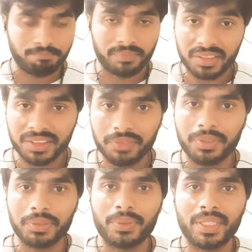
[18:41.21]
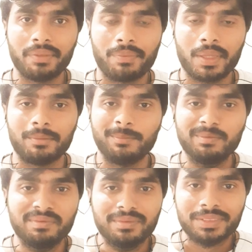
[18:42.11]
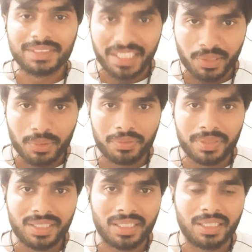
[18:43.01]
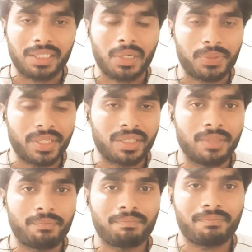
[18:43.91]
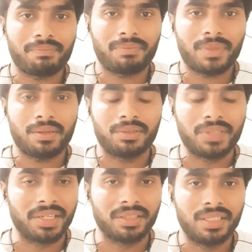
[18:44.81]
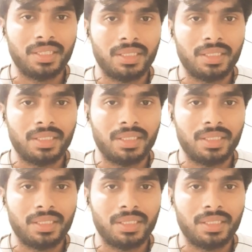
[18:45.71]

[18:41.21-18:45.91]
That's it for today. Signing off, Kaushik. Jai Hind.